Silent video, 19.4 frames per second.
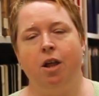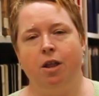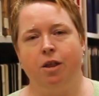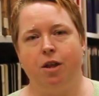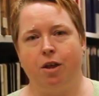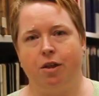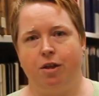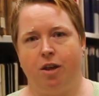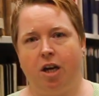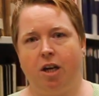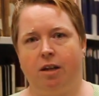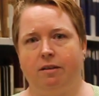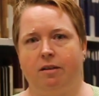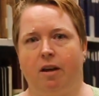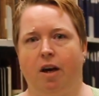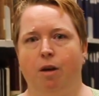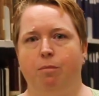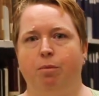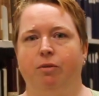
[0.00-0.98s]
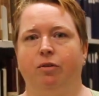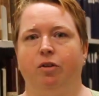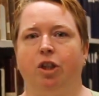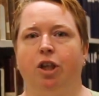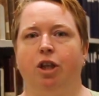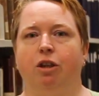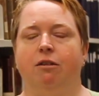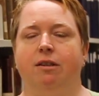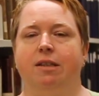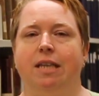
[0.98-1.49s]
The third type of
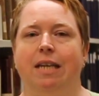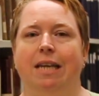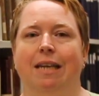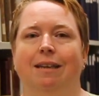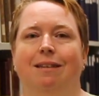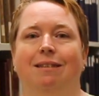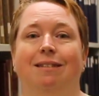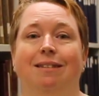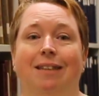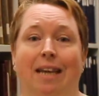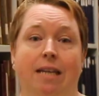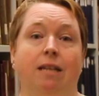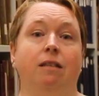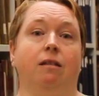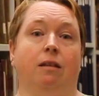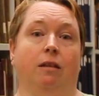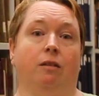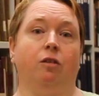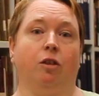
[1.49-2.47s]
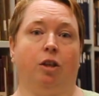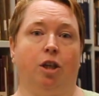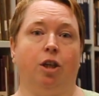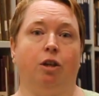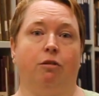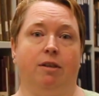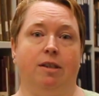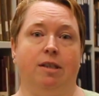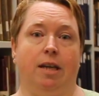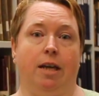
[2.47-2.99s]
security is data
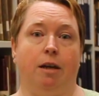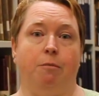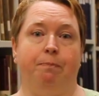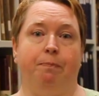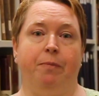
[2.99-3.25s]
security.